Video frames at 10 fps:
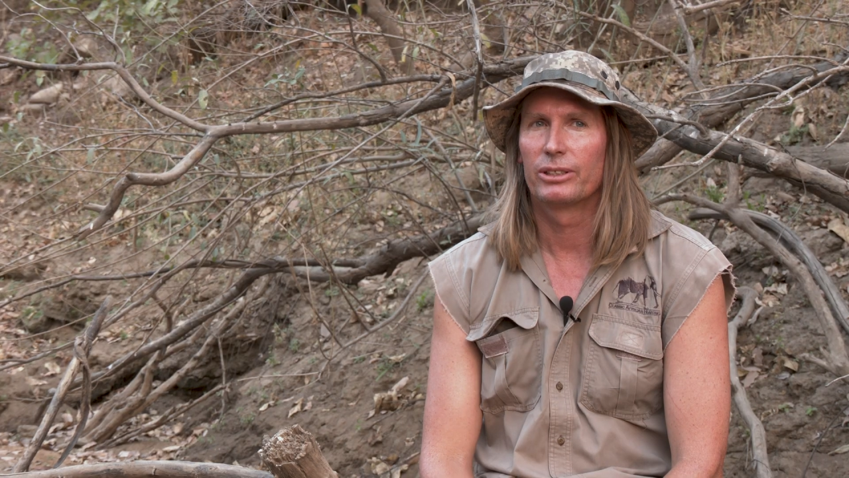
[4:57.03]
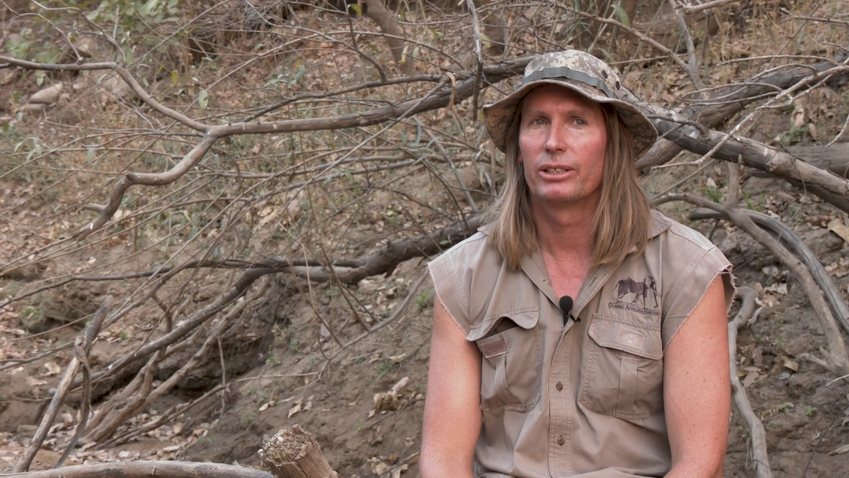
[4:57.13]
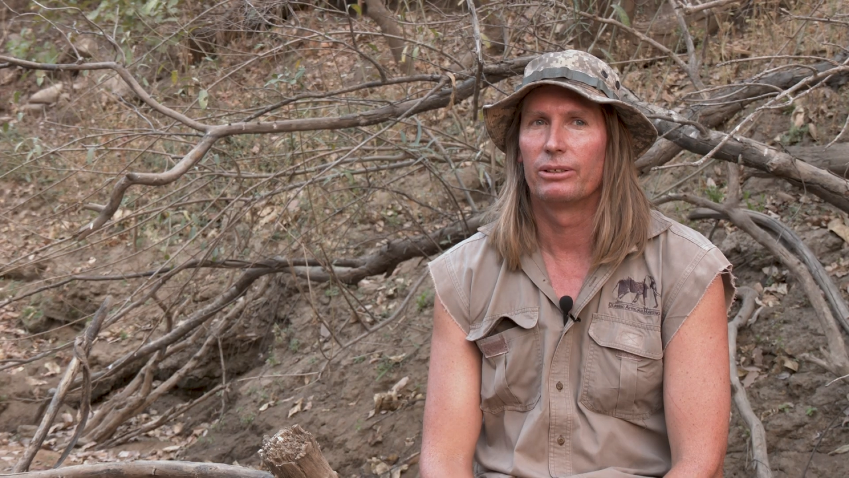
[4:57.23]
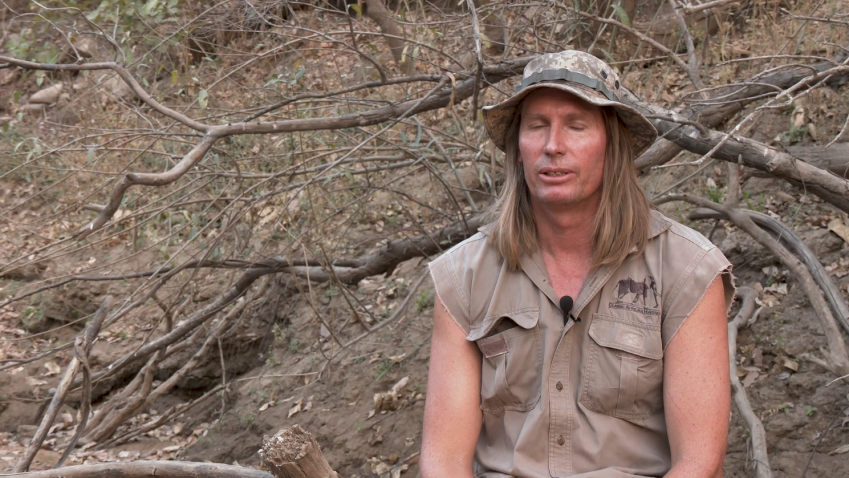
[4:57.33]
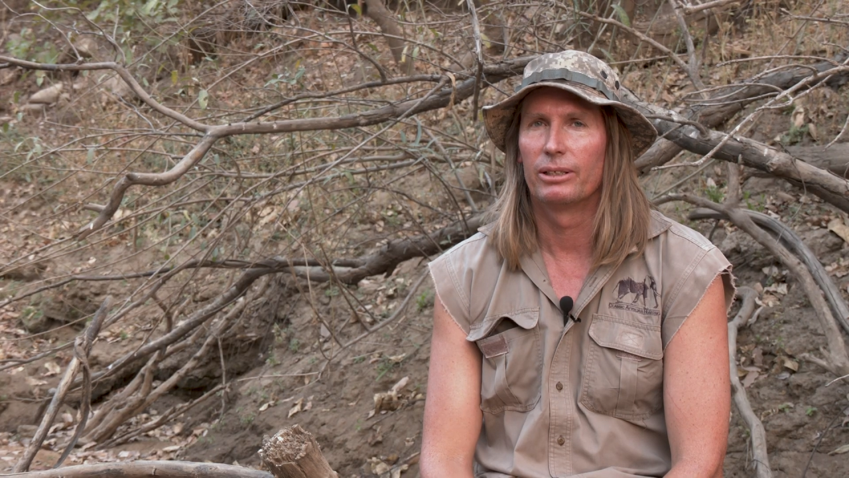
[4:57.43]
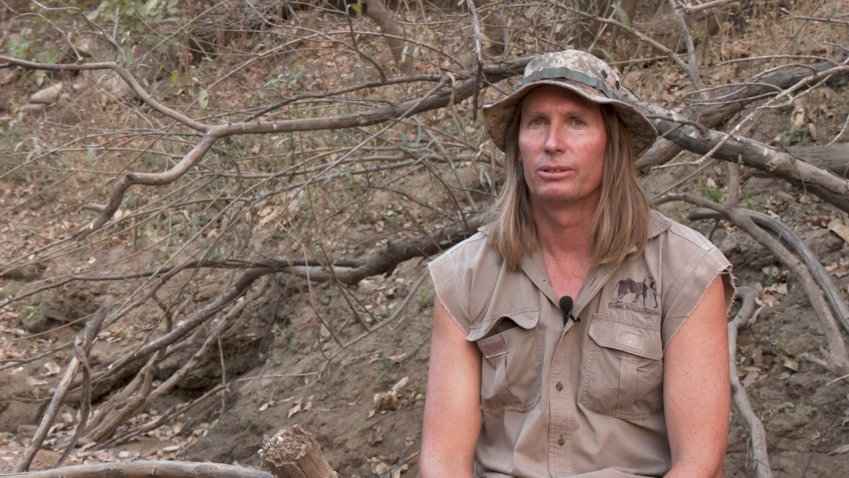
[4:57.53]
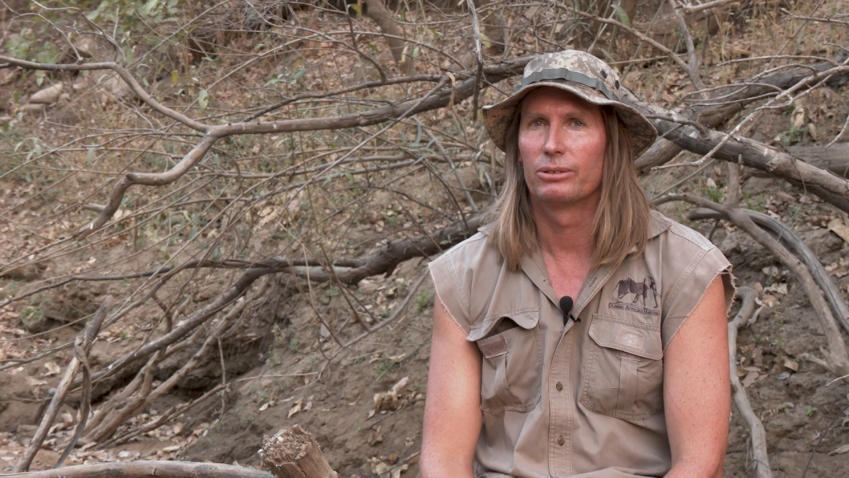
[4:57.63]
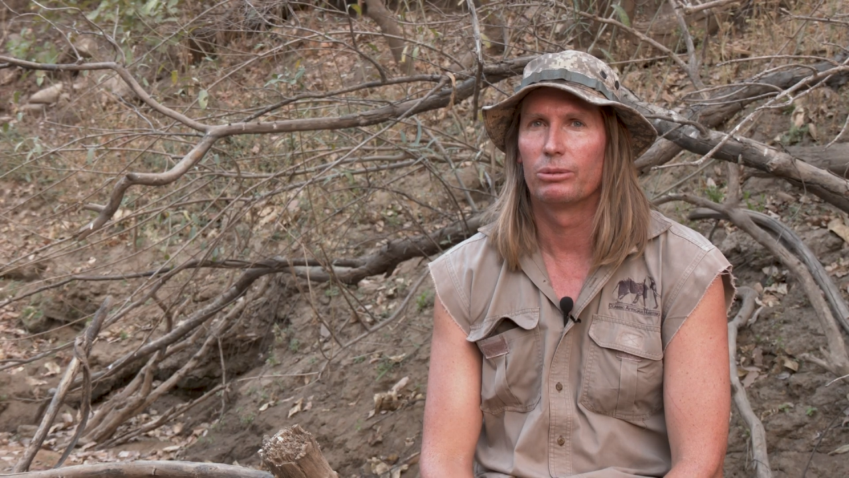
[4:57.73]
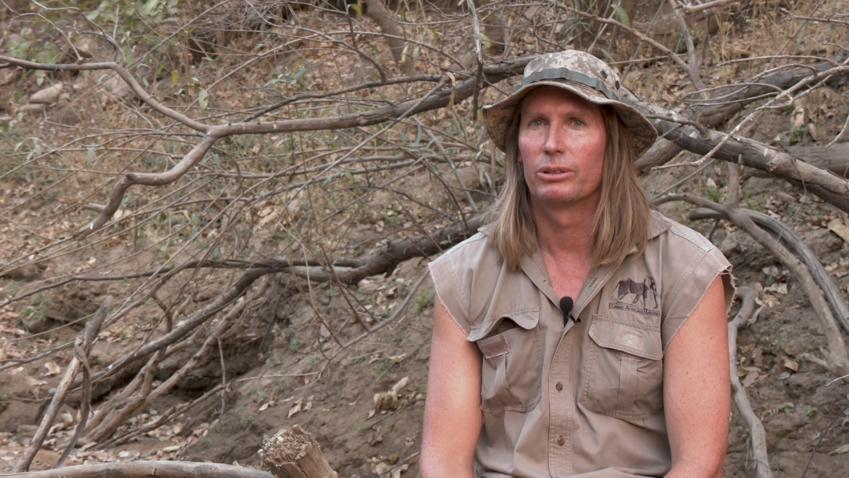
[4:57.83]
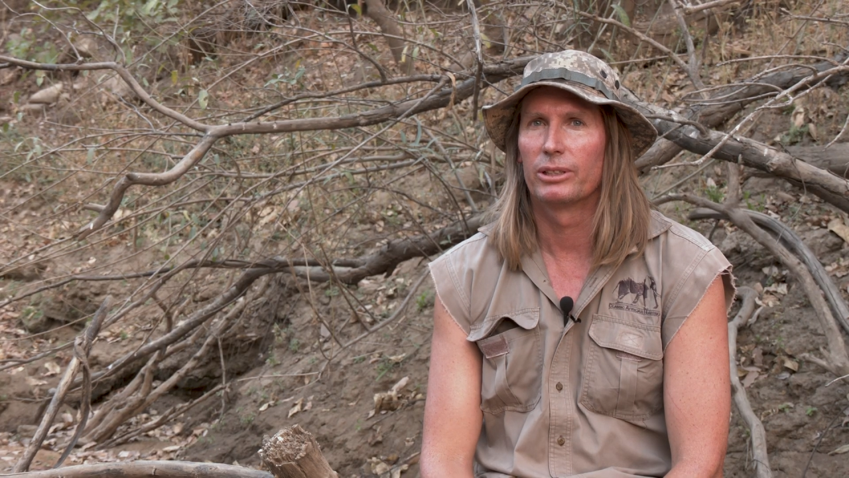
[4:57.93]
scary as
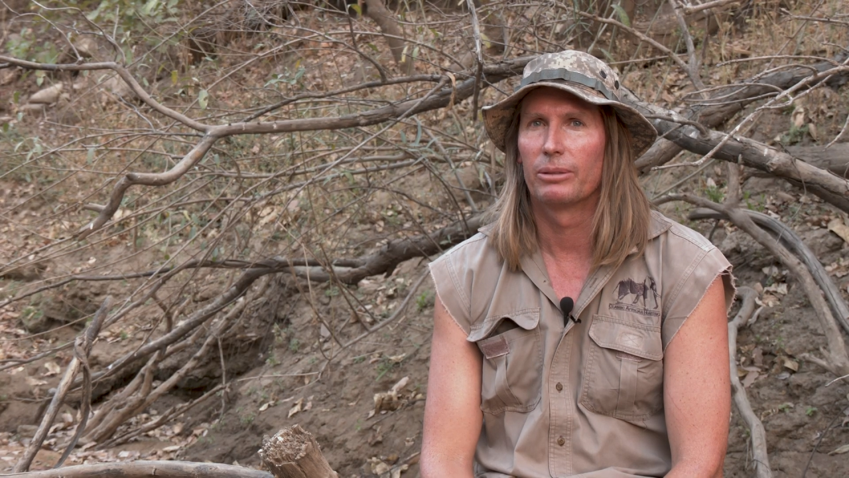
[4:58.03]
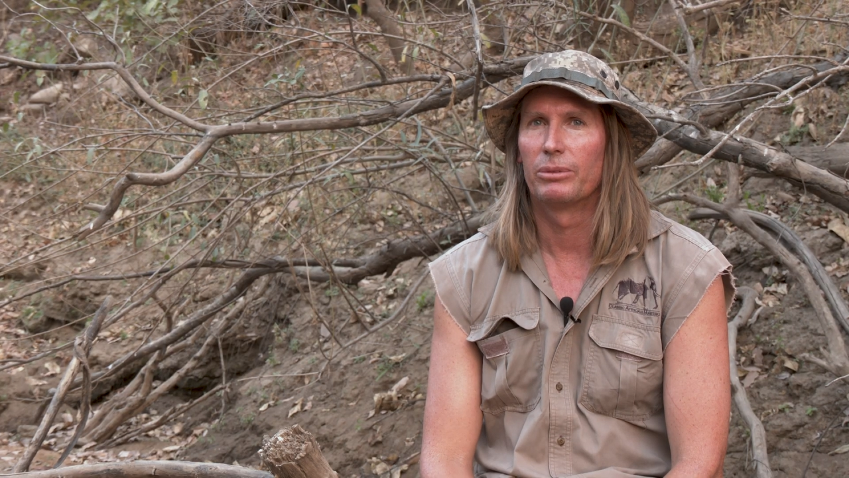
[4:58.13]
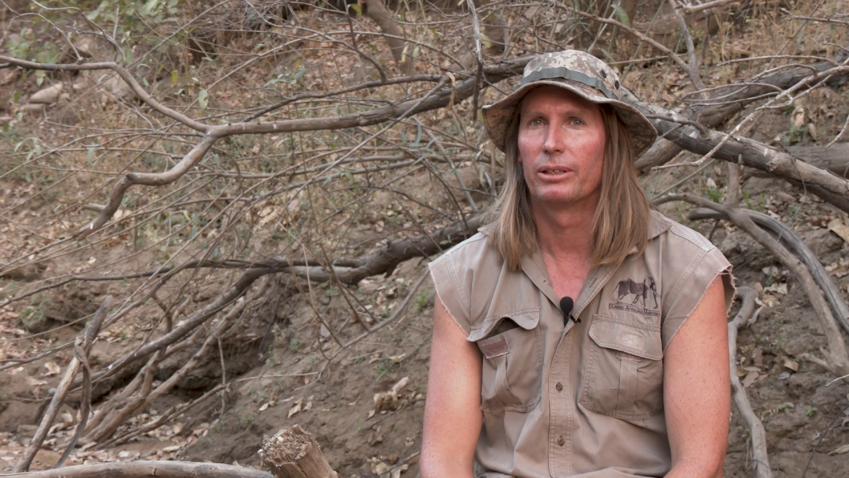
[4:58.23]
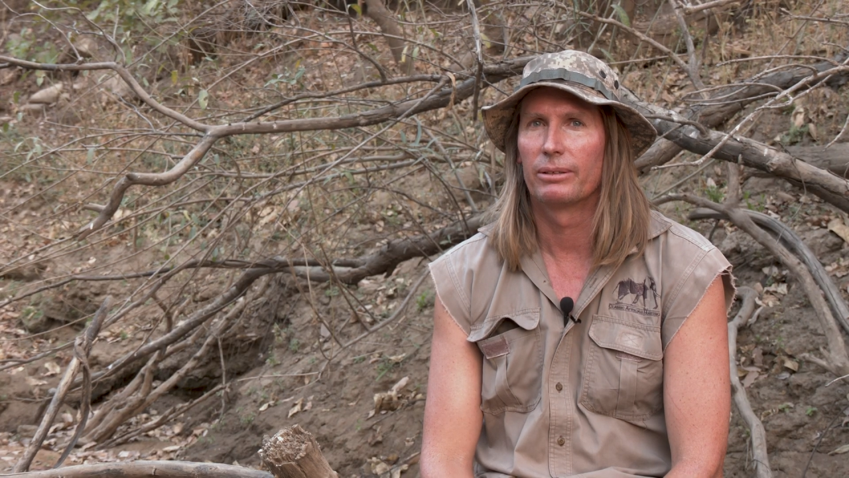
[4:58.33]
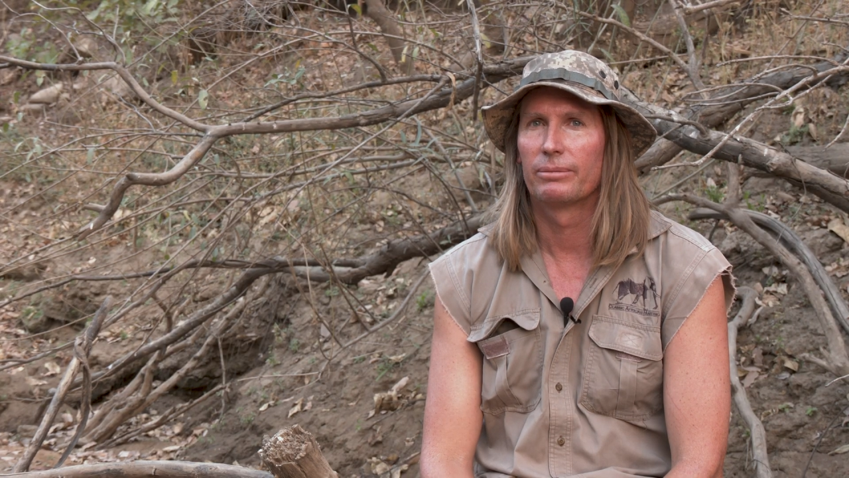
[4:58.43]
to what's happening.